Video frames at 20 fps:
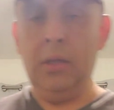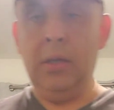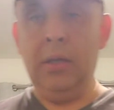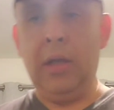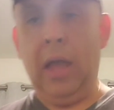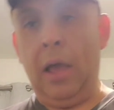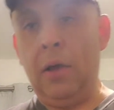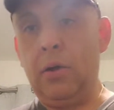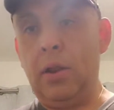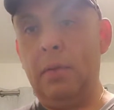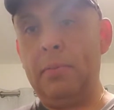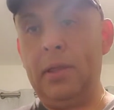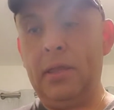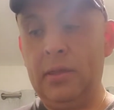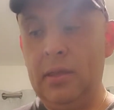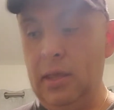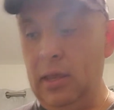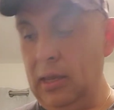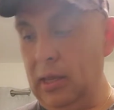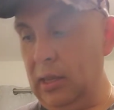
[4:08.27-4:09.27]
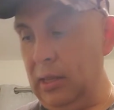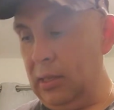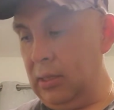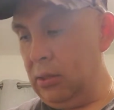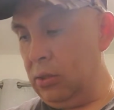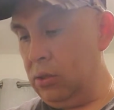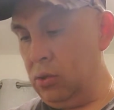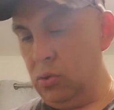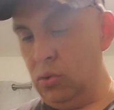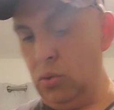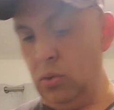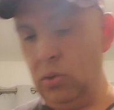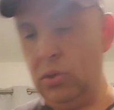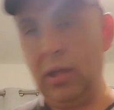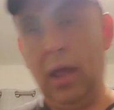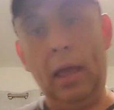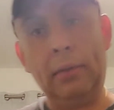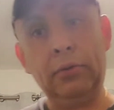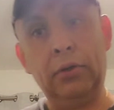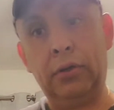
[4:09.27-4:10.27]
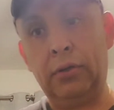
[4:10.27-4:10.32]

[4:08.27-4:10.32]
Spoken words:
I'm gonna be taking 2 types of